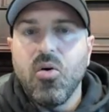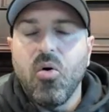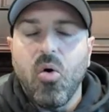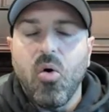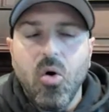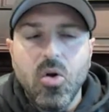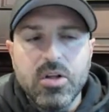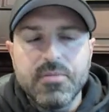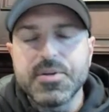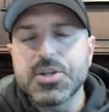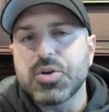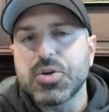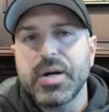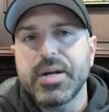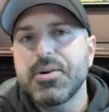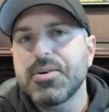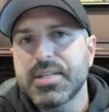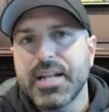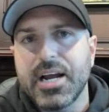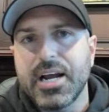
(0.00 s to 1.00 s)
All of the
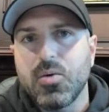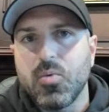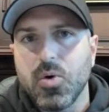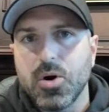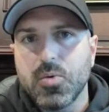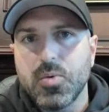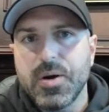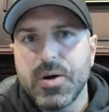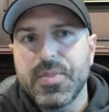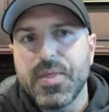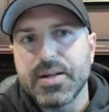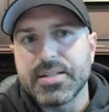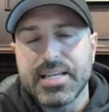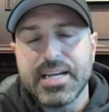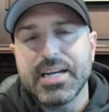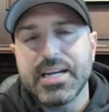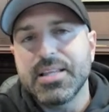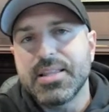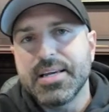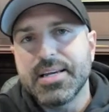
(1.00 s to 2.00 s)
traders that I work with, I'll
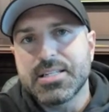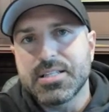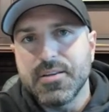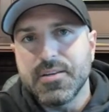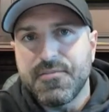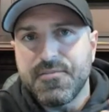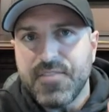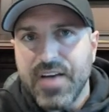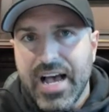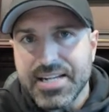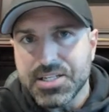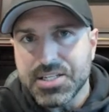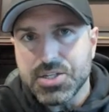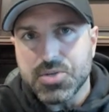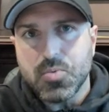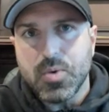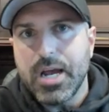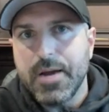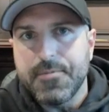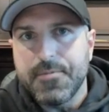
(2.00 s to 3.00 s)
tell you this, the
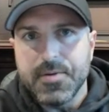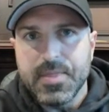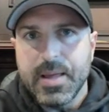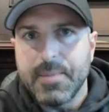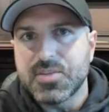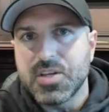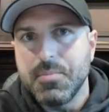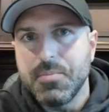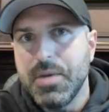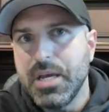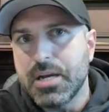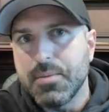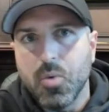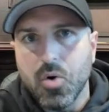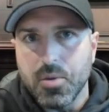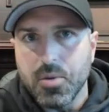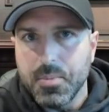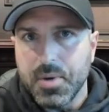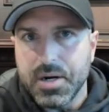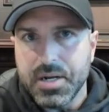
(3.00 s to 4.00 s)
fastest way for them to make
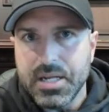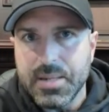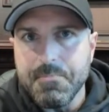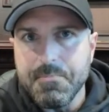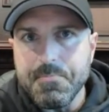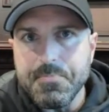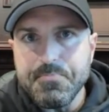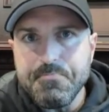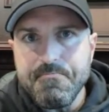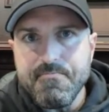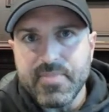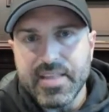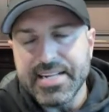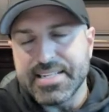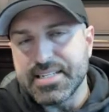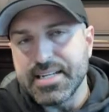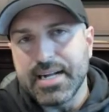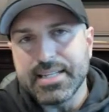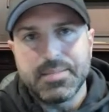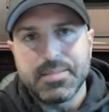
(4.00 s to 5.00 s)
more money,
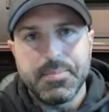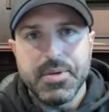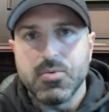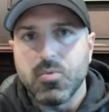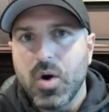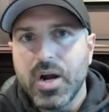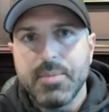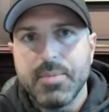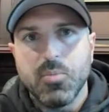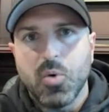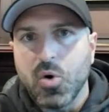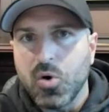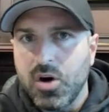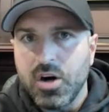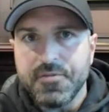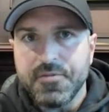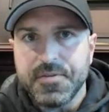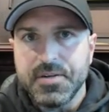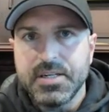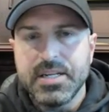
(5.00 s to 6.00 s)
it's not to be right more
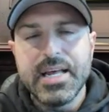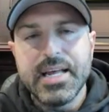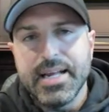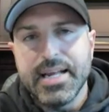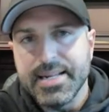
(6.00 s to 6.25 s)
often.